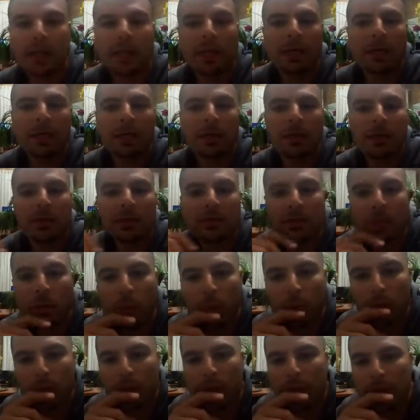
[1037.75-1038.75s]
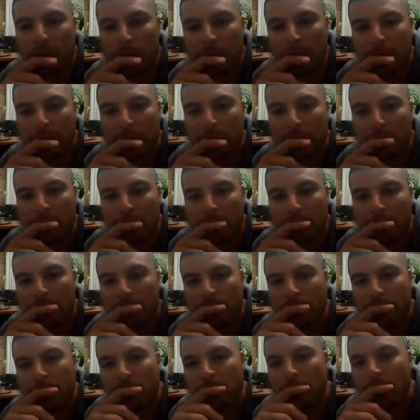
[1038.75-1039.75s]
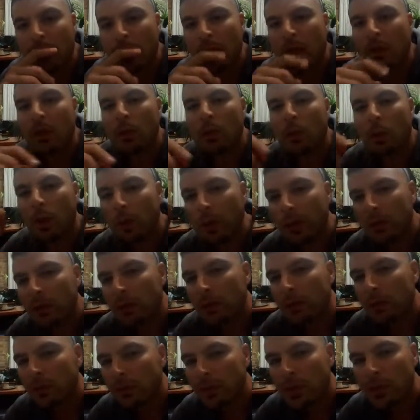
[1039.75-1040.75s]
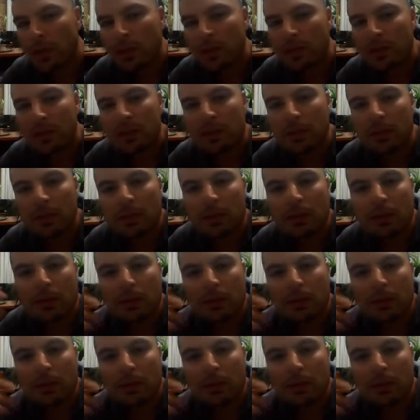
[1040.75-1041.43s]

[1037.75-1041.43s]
Okay, so what we do is,